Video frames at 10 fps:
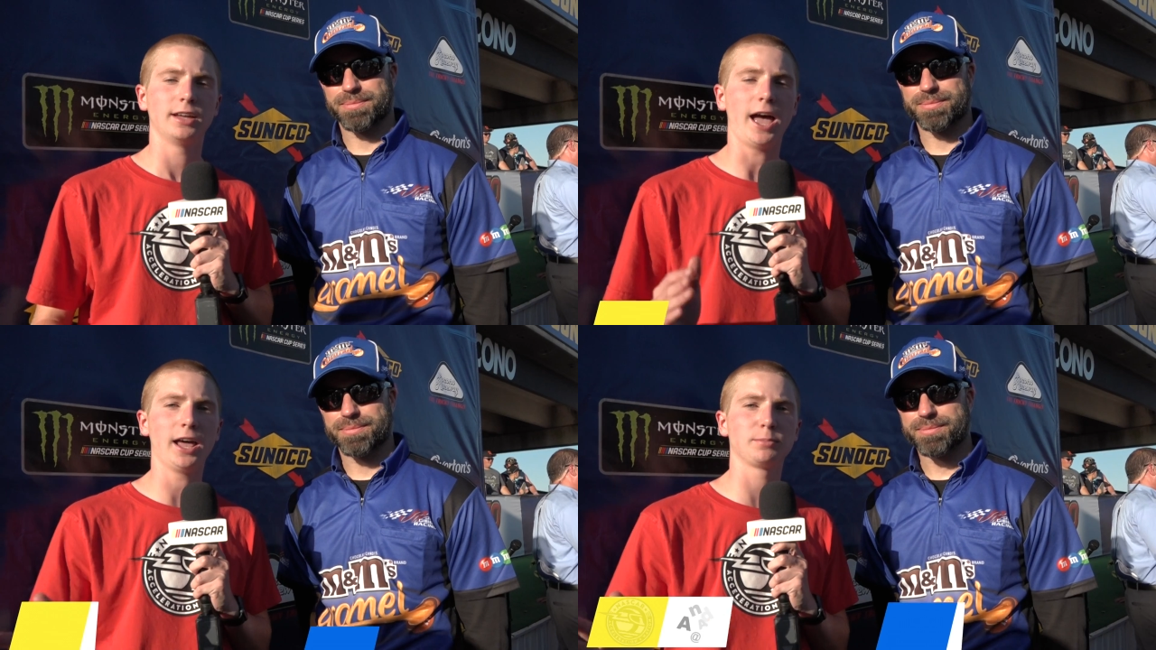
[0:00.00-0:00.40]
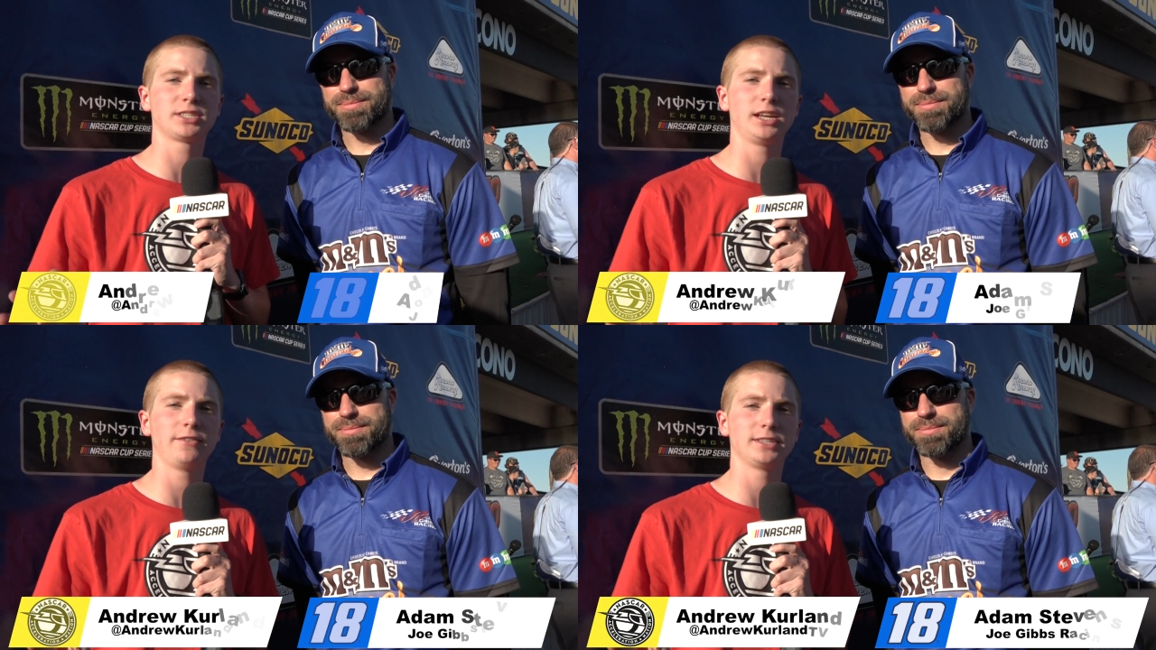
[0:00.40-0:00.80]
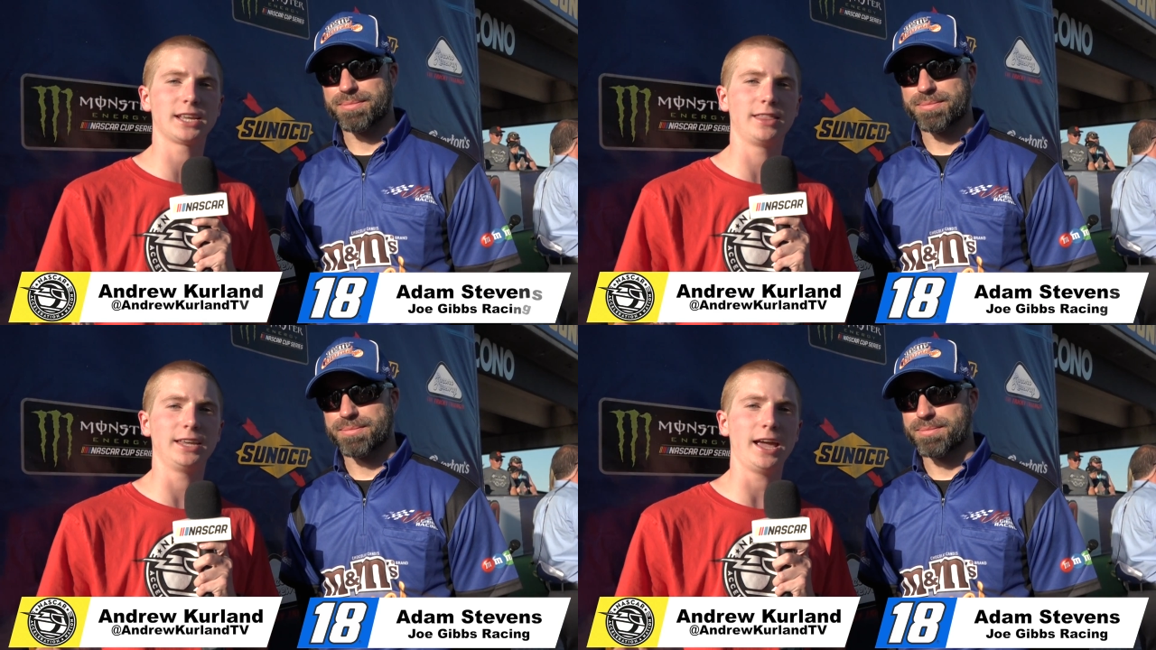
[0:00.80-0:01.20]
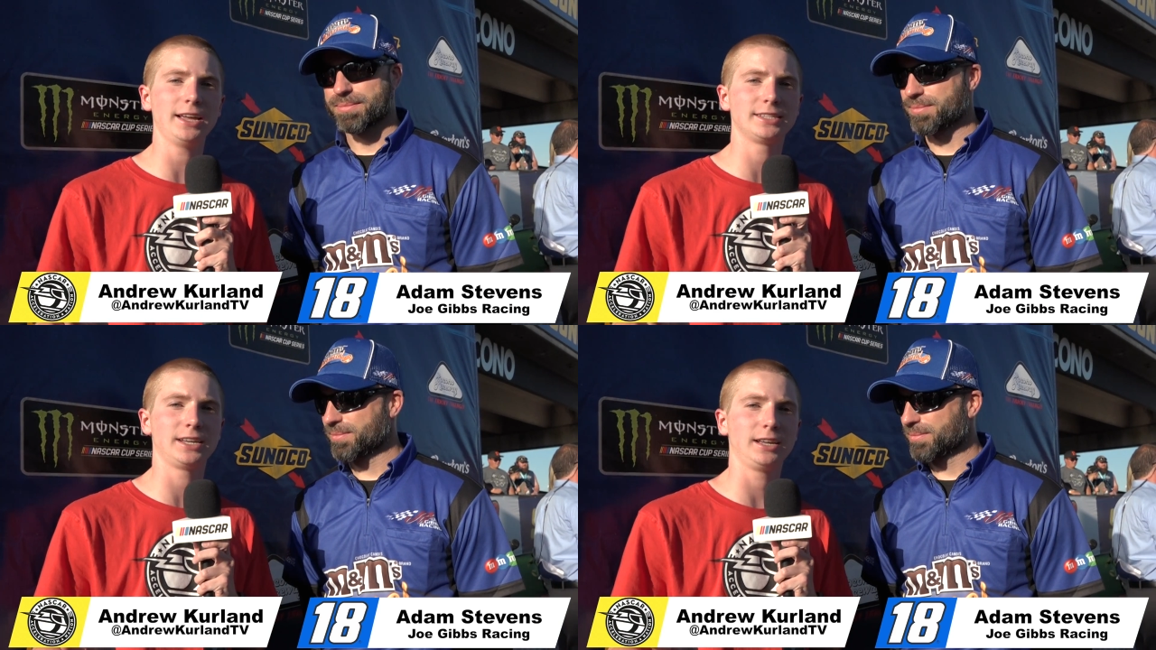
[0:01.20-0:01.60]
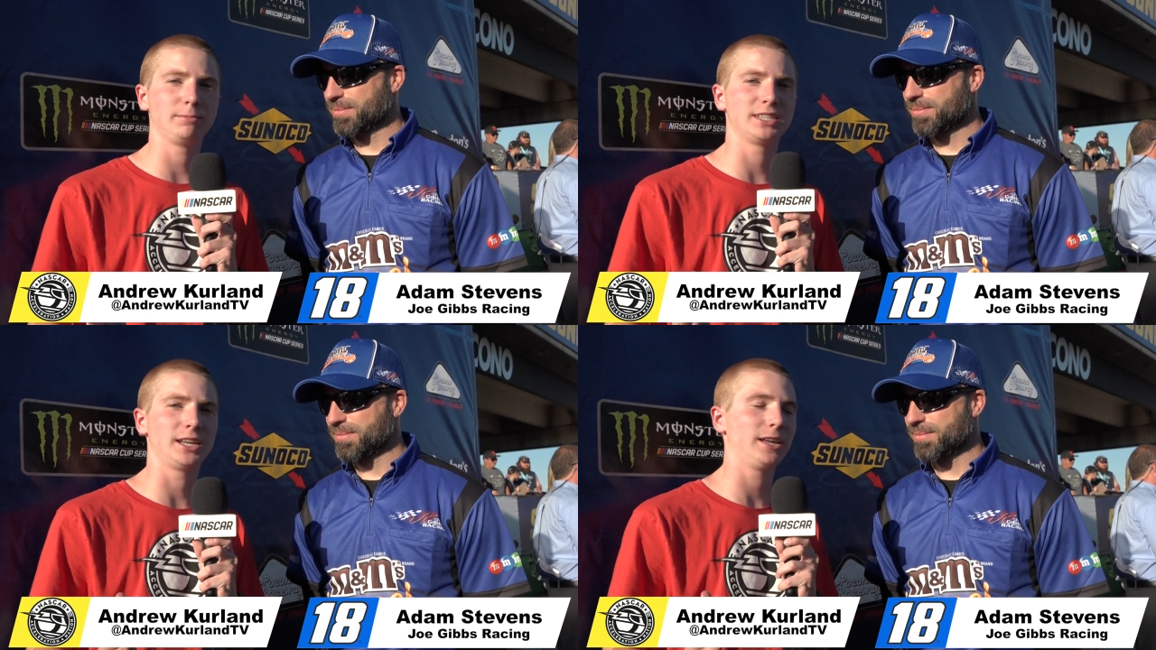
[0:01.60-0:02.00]
Speaker 1: Adam Stevens and the
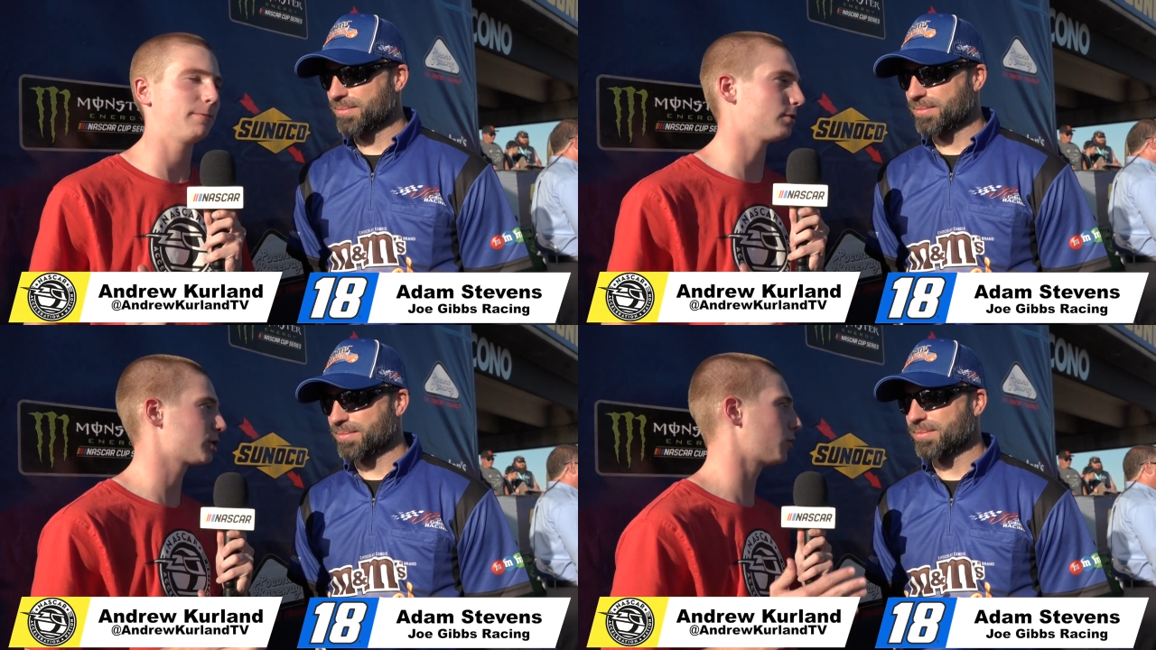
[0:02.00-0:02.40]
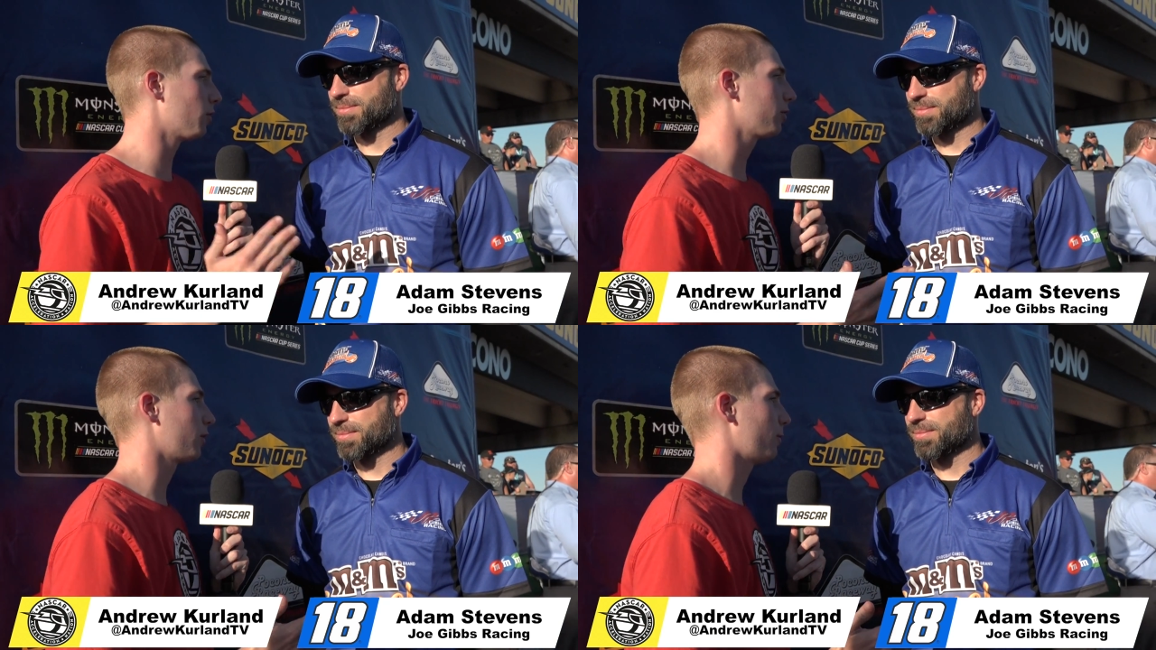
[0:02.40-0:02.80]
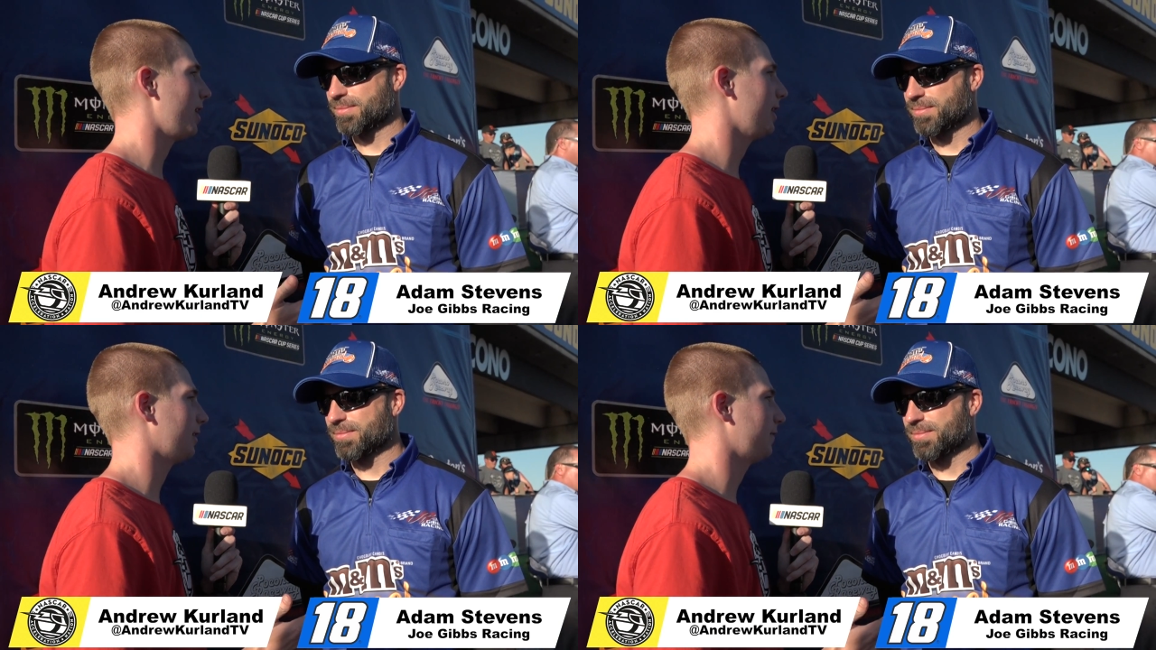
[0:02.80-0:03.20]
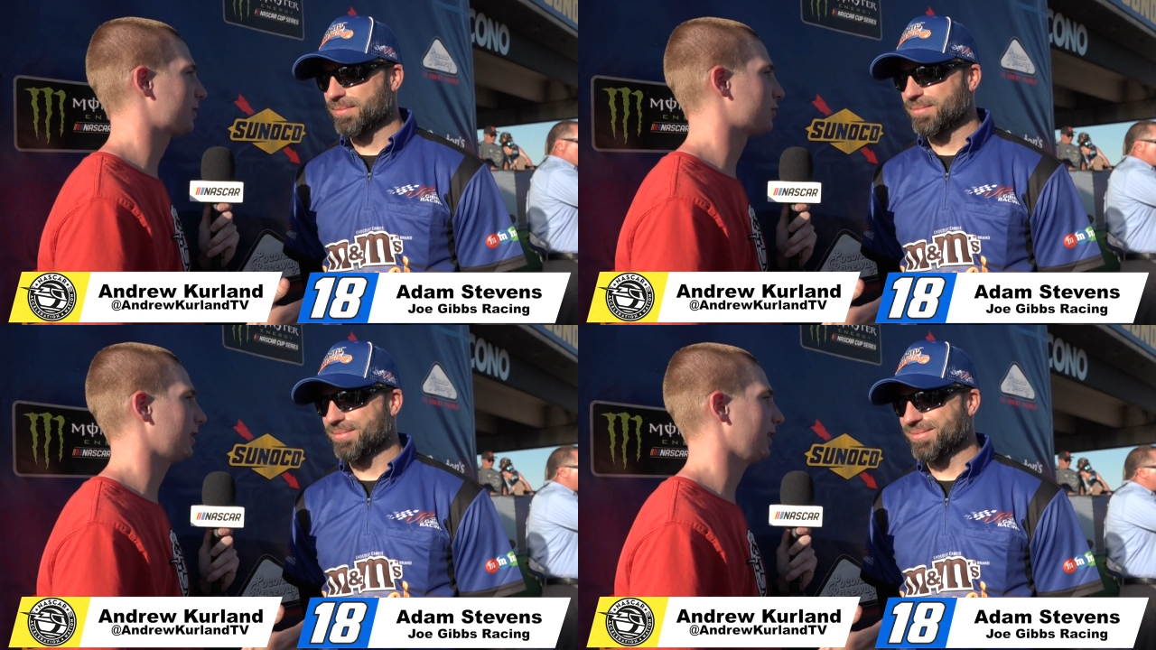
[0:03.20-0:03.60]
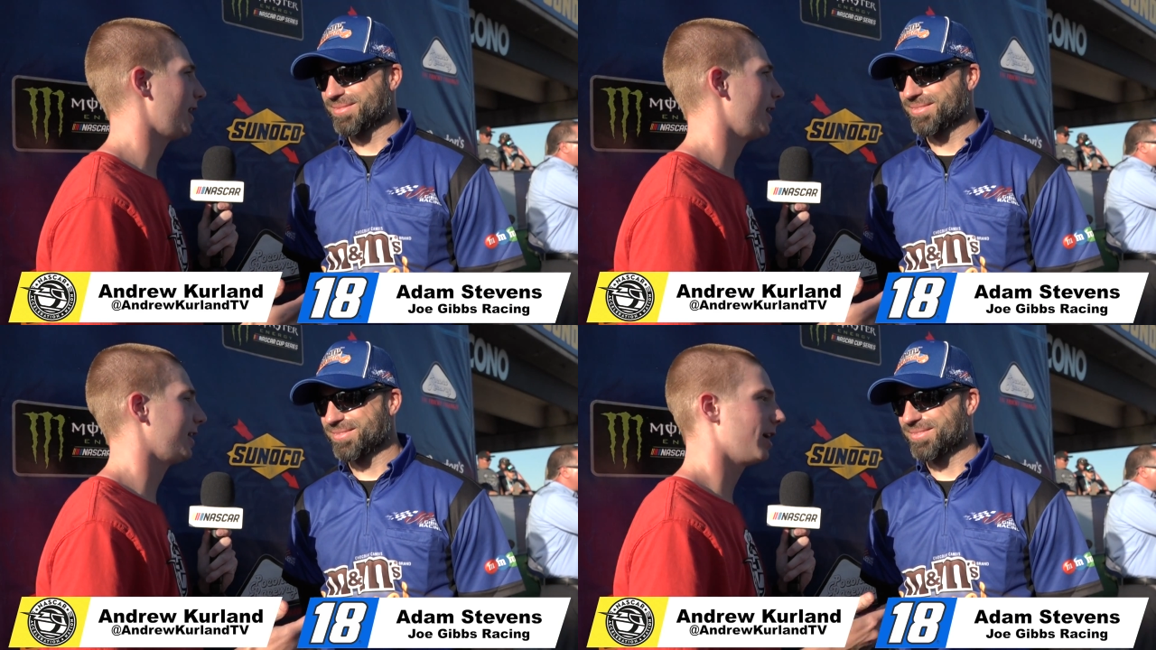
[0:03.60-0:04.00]
18 team score their way into victory
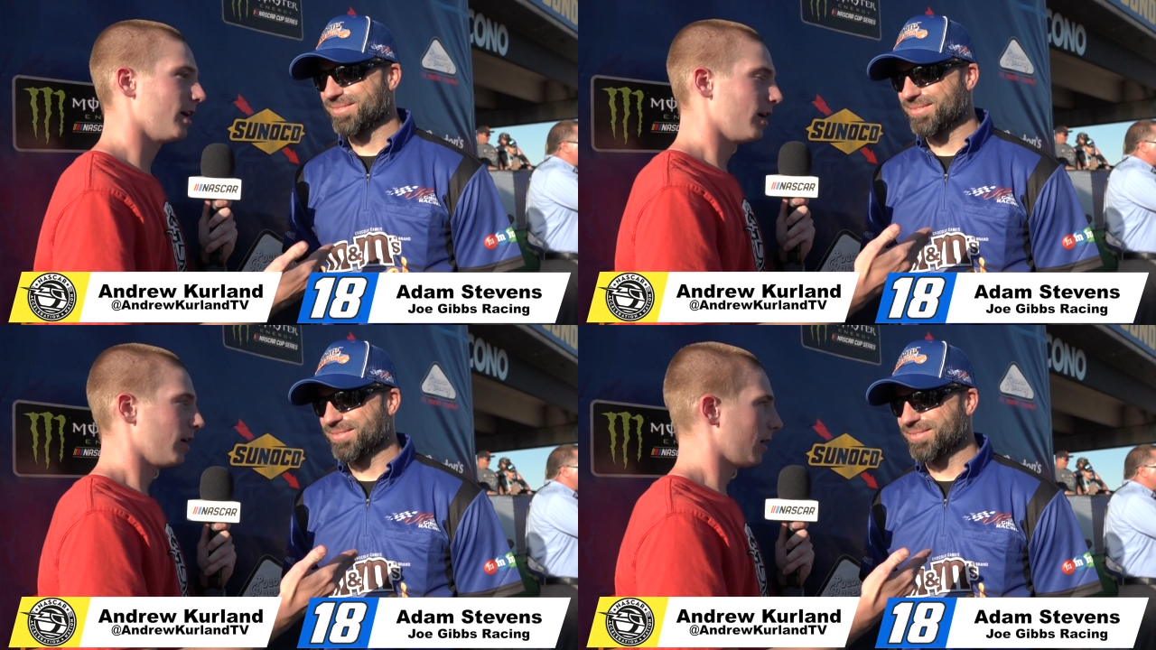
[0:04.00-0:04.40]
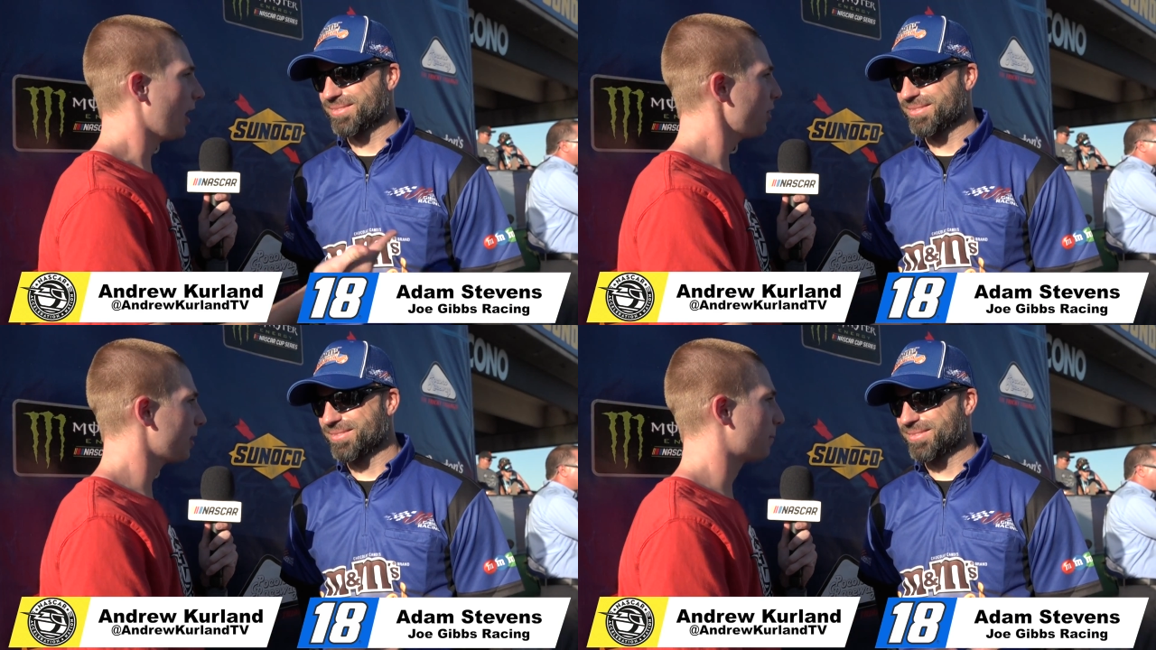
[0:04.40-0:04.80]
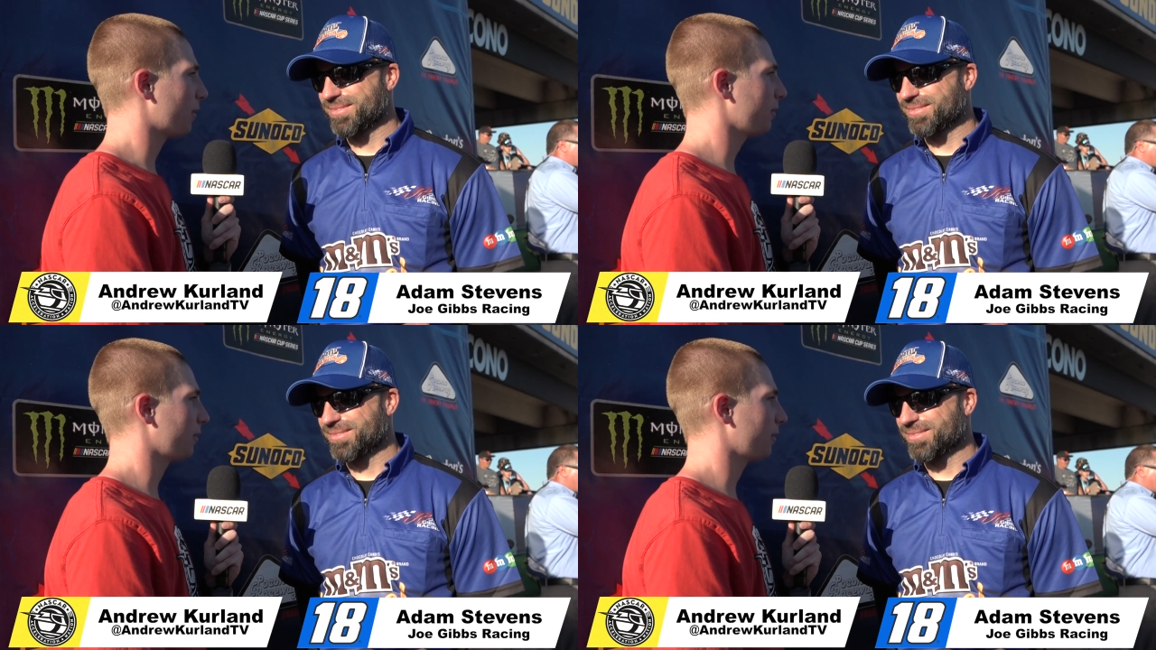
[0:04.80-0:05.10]
lane. I think part